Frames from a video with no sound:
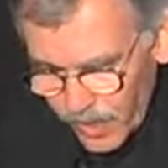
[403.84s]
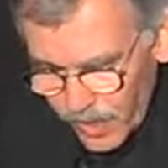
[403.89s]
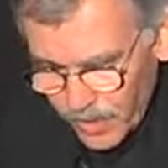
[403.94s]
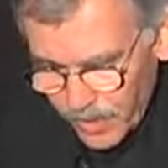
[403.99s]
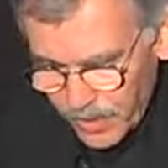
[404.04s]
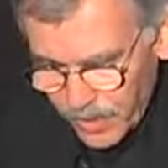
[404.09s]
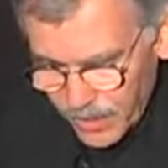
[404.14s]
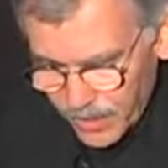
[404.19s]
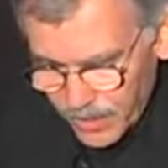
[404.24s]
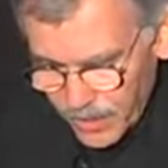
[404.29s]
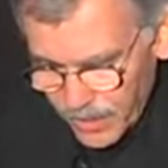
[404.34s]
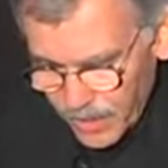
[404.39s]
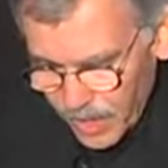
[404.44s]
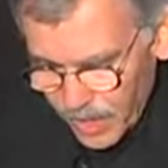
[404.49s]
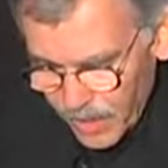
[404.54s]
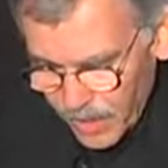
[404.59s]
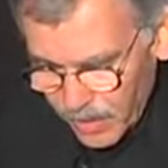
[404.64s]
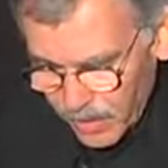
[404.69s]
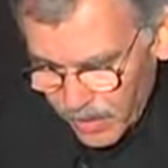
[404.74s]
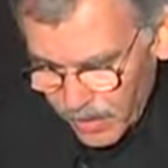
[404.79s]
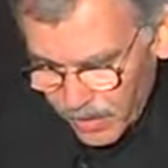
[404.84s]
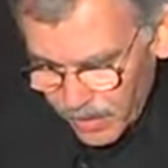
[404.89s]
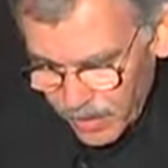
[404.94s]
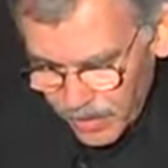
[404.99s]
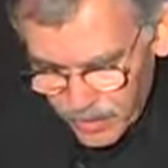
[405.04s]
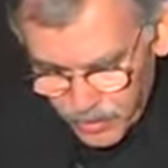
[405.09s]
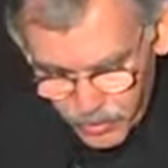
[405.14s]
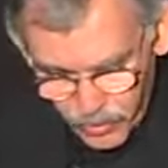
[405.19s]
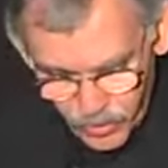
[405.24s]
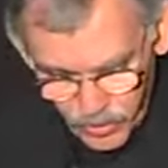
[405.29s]
this
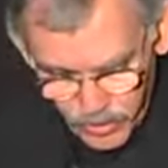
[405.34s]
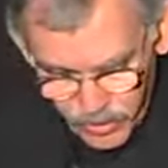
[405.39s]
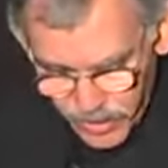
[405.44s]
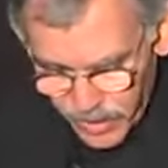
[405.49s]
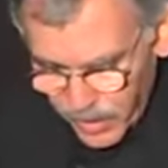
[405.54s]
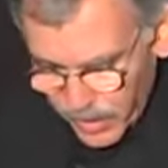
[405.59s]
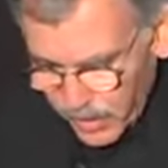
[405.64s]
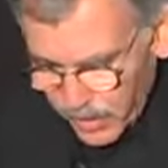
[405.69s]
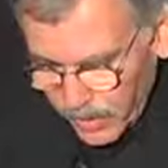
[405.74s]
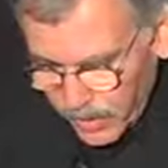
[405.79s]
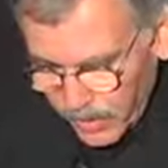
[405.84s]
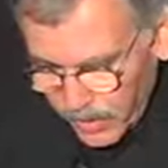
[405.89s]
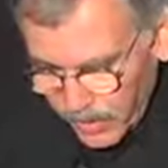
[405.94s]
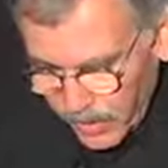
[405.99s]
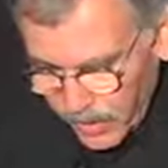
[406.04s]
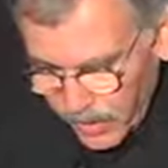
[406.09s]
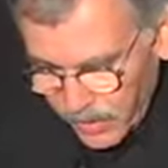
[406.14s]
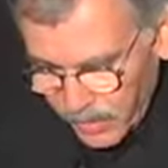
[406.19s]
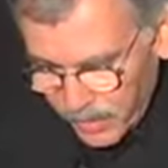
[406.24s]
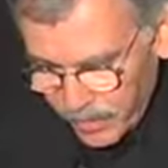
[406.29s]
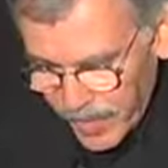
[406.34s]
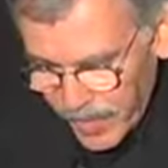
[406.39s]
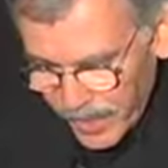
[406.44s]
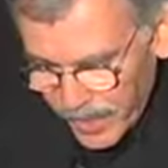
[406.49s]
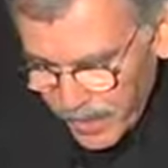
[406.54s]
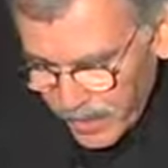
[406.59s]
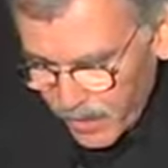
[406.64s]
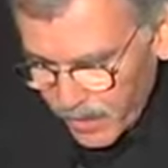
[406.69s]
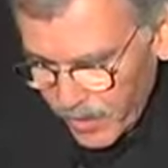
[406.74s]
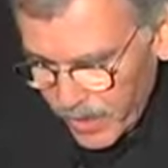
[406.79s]
book made
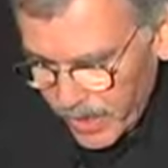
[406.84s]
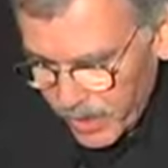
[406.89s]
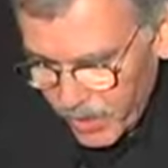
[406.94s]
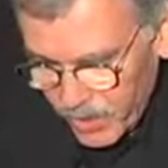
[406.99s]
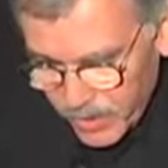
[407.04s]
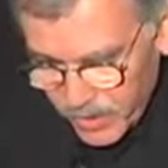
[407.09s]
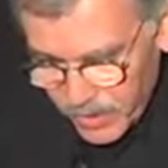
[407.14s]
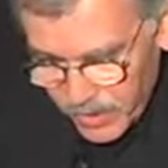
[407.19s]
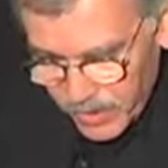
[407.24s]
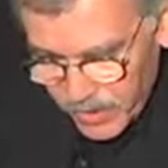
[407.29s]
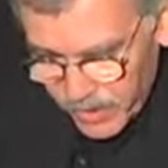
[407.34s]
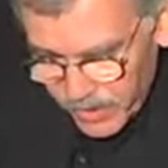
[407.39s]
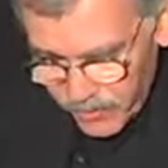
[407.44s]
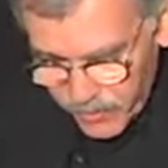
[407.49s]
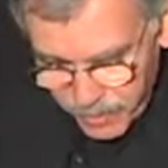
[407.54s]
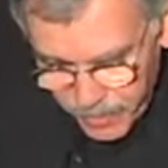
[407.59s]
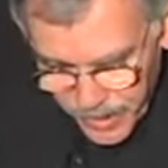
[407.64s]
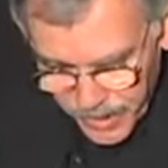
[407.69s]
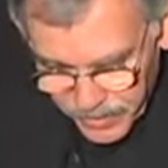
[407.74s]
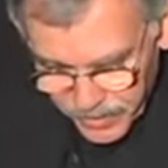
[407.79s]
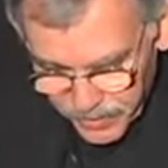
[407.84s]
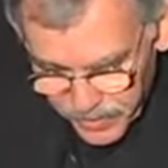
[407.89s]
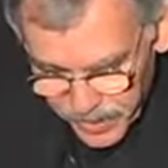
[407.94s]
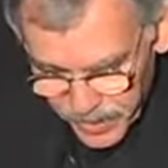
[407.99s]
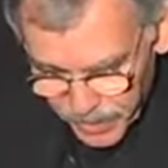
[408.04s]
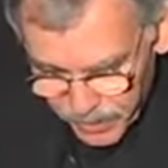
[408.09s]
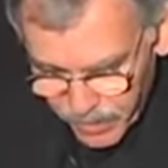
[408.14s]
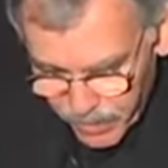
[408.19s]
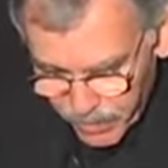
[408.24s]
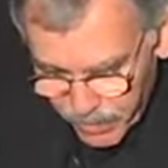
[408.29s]
it quite quickly to the remainder
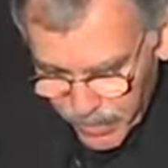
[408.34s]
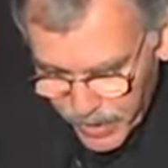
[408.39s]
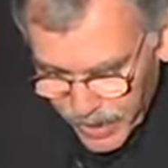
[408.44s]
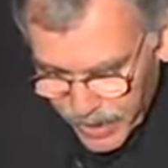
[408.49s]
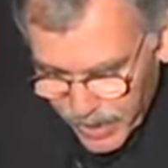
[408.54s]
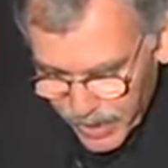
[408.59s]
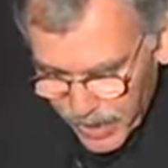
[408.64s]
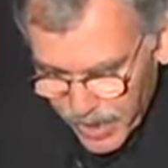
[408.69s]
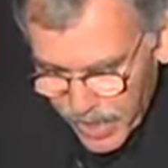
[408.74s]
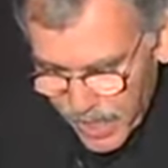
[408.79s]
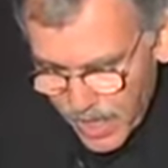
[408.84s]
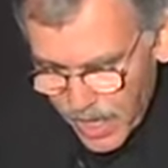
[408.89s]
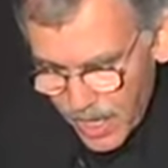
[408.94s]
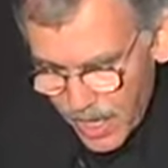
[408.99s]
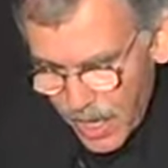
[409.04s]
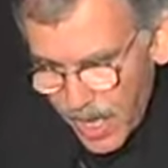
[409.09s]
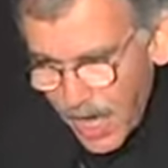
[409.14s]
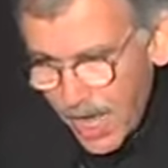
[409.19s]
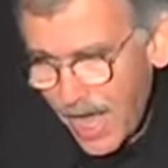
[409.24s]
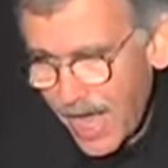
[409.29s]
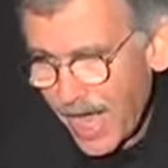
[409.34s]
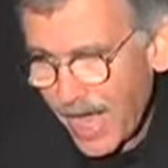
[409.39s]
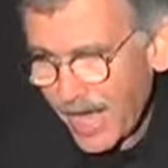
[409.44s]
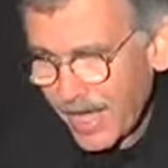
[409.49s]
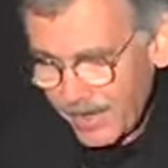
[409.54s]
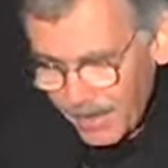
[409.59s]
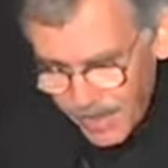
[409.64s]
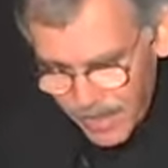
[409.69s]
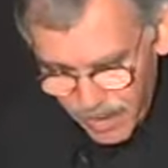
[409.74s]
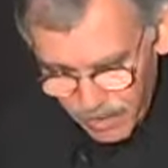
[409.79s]
table, but
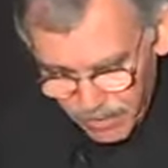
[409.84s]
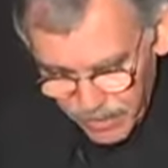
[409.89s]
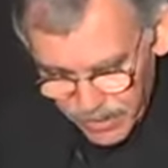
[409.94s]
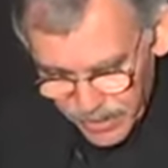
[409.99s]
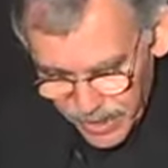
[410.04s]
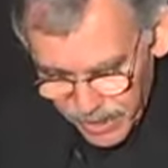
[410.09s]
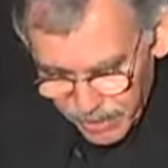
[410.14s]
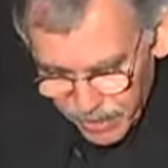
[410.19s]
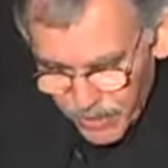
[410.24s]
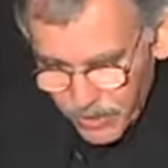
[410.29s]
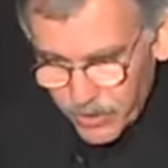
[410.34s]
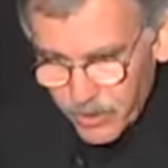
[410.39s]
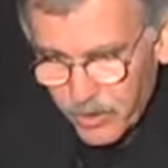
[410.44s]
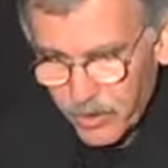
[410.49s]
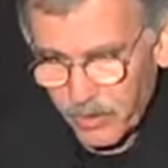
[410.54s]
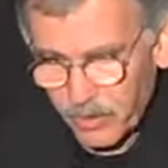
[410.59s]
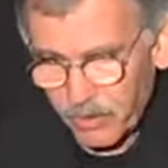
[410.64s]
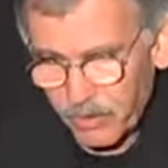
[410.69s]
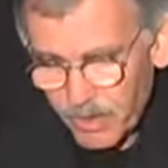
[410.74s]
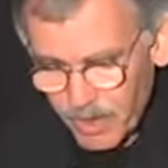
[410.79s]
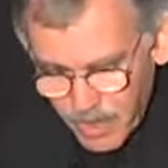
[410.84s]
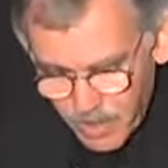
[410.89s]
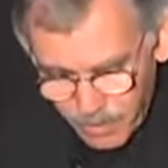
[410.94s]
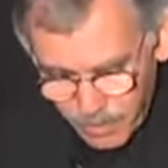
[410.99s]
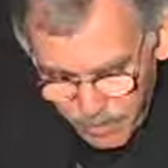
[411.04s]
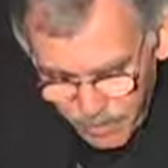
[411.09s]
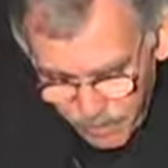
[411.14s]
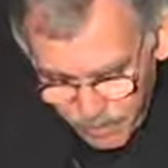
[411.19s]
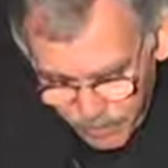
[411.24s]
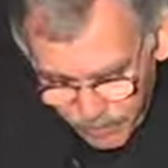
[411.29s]
I was able
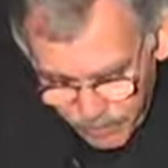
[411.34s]
to,